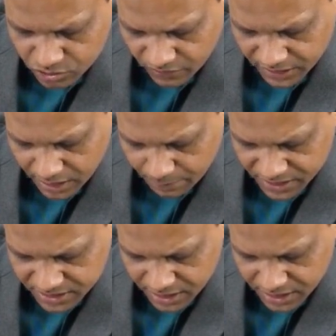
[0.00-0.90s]
When the
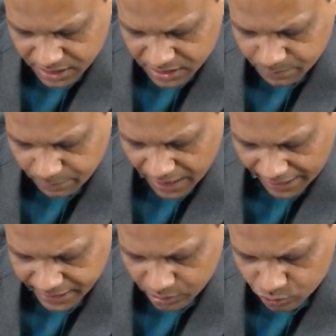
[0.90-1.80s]
person is
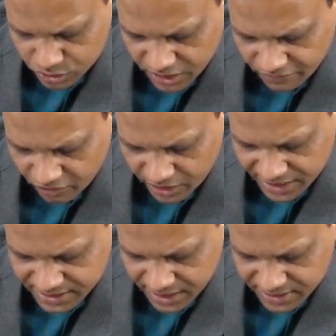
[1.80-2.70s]
planning to stay for
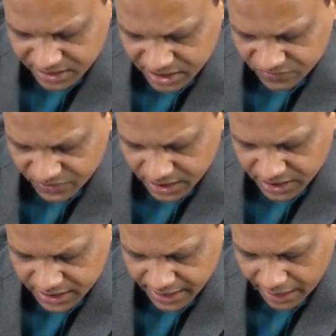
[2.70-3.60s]
less than 6 weeks
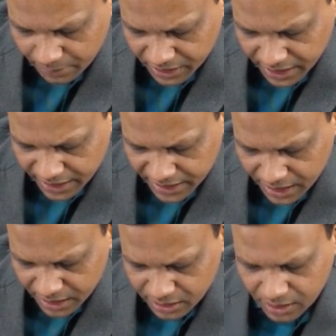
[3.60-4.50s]
in the endemic
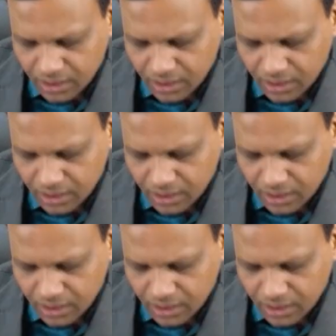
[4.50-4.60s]
area,